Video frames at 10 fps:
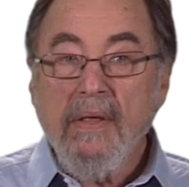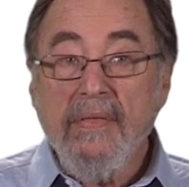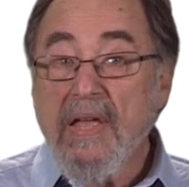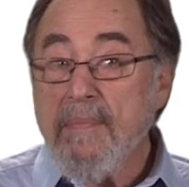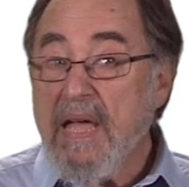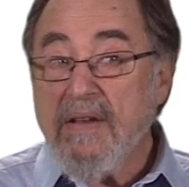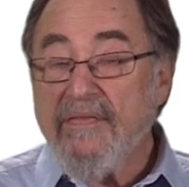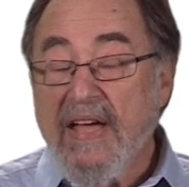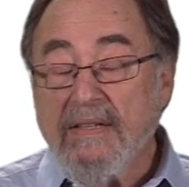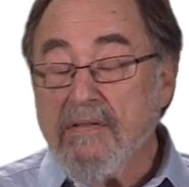They may, in
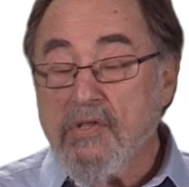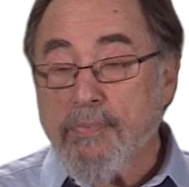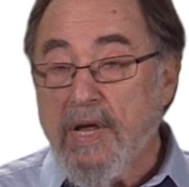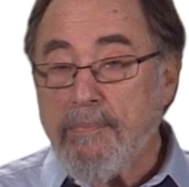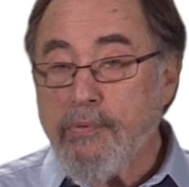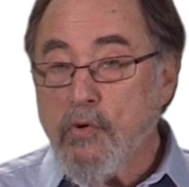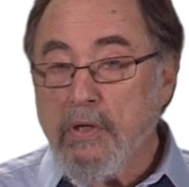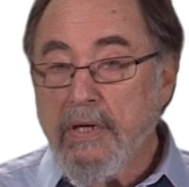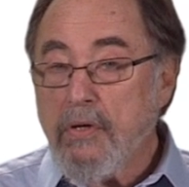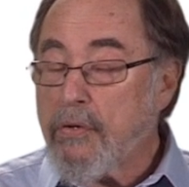fact, spread
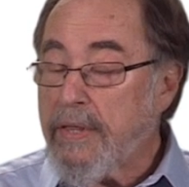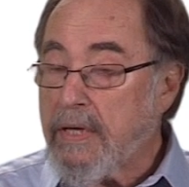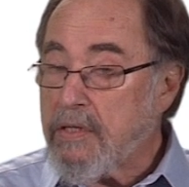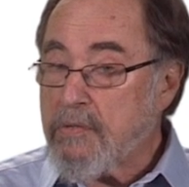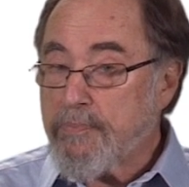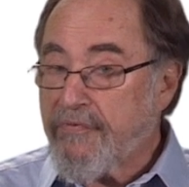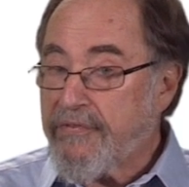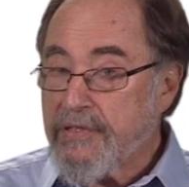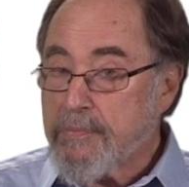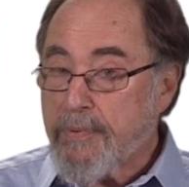poorly or they could
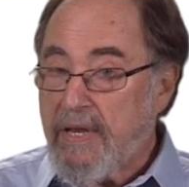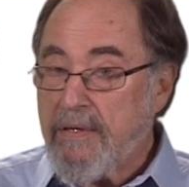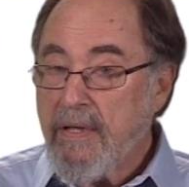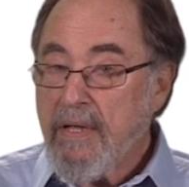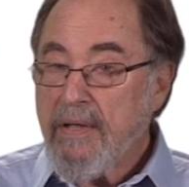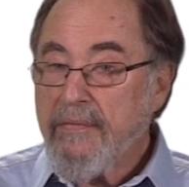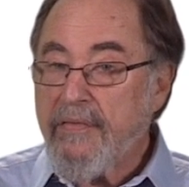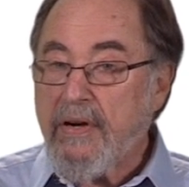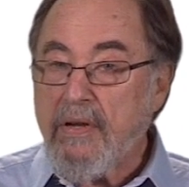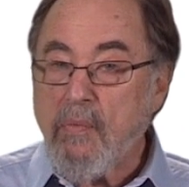spread
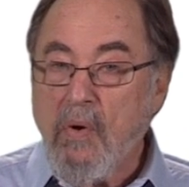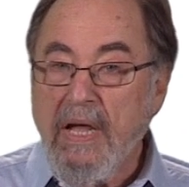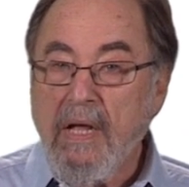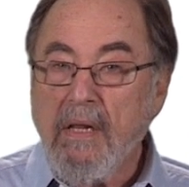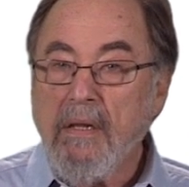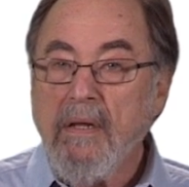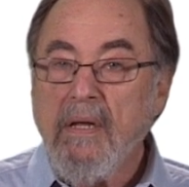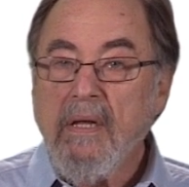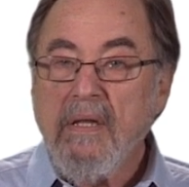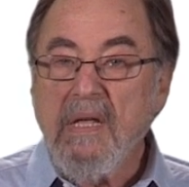very well.
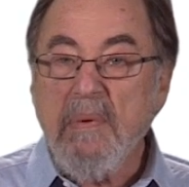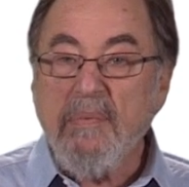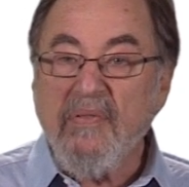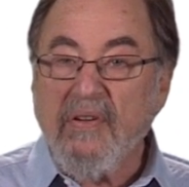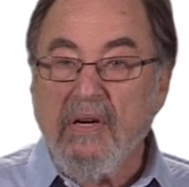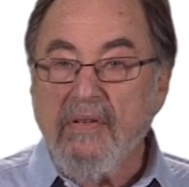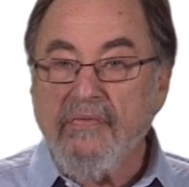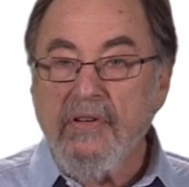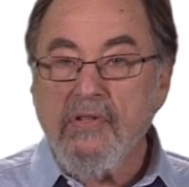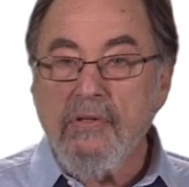They may be very
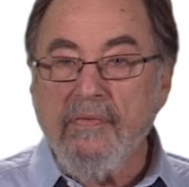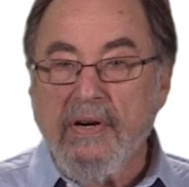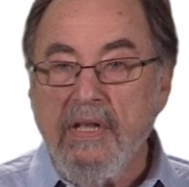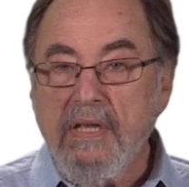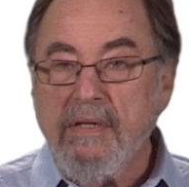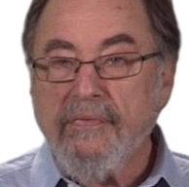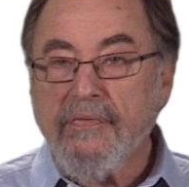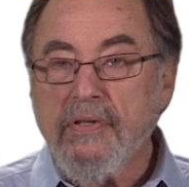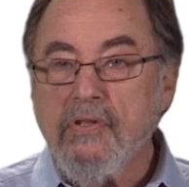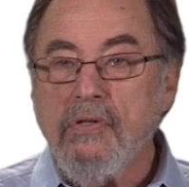efficient, very
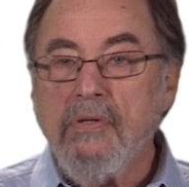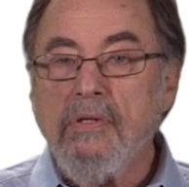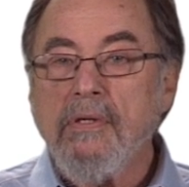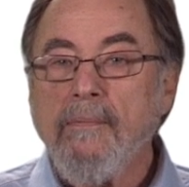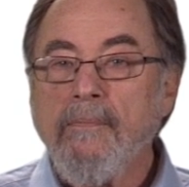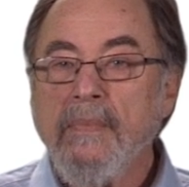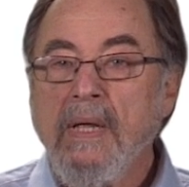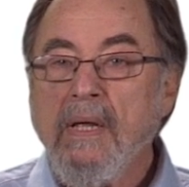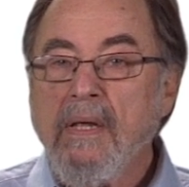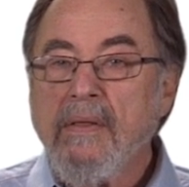inefficient.
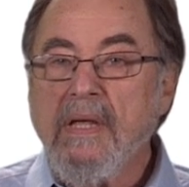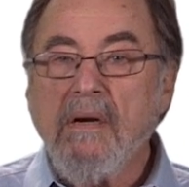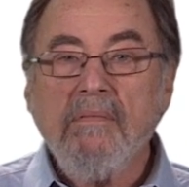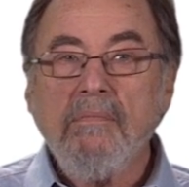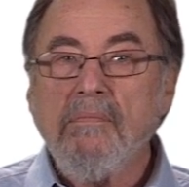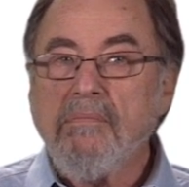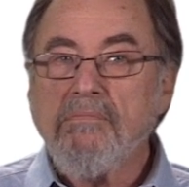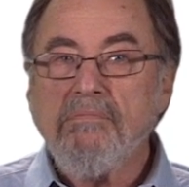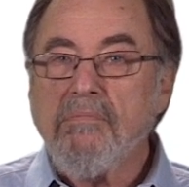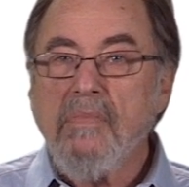They're
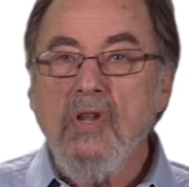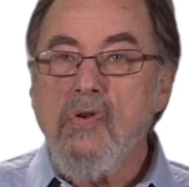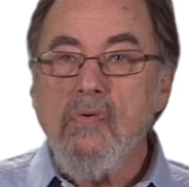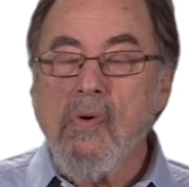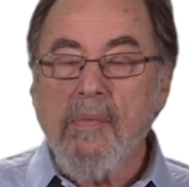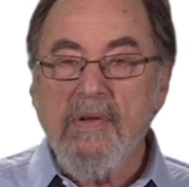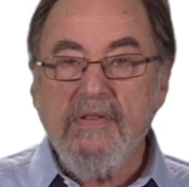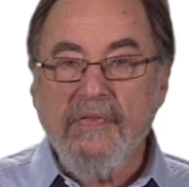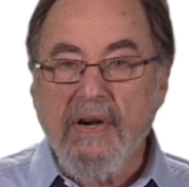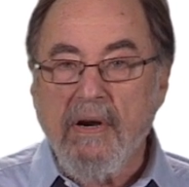
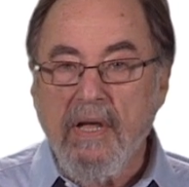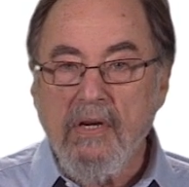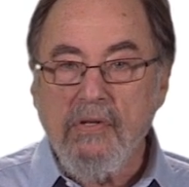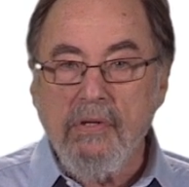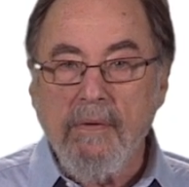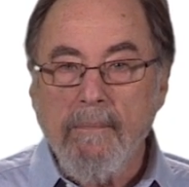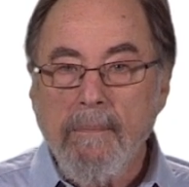enormous variation.